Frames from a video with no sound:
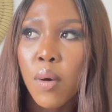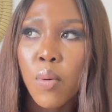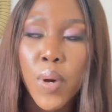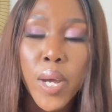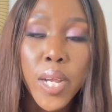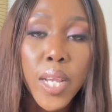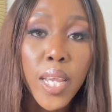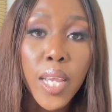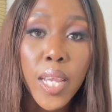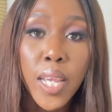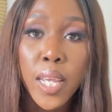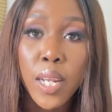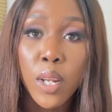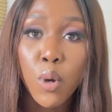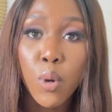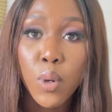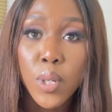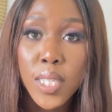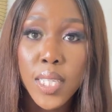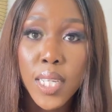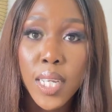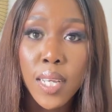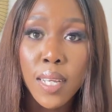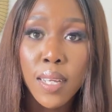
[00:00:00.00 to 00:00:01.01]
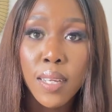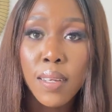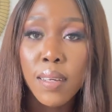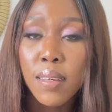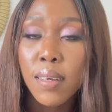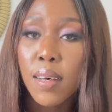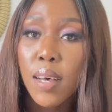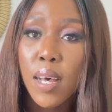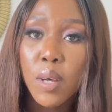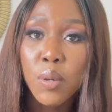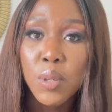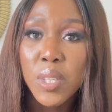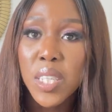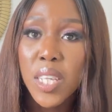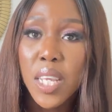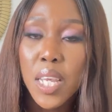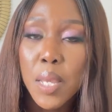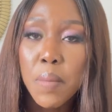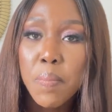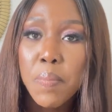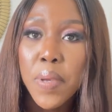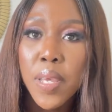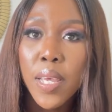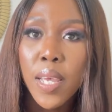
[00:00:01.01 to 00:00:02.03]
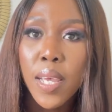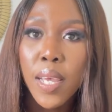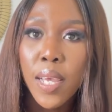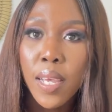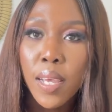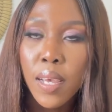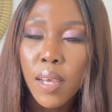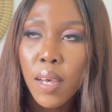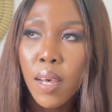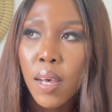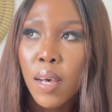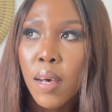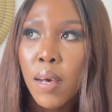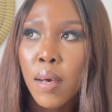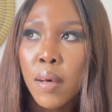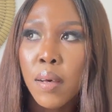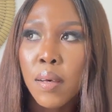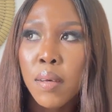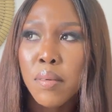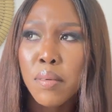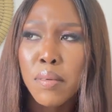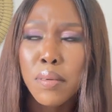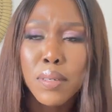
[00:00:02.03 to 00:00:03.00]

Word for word: working in hotel, housekeeping, uh,